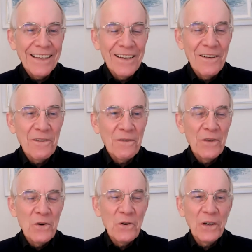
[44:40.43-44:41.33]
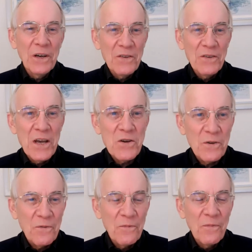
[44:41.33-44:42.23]
the health of the
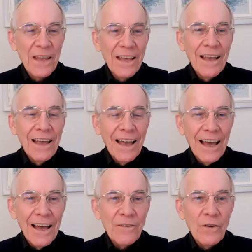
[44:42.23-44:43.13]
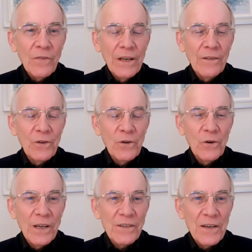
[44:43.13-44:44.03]
organization, not the health of the
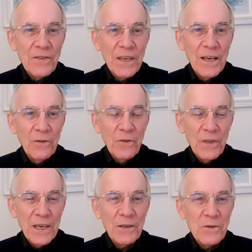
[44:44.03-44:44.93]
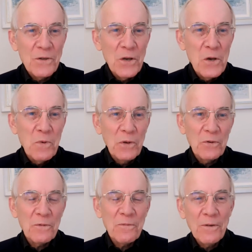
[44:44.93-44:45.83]
organization, the health of their consumers.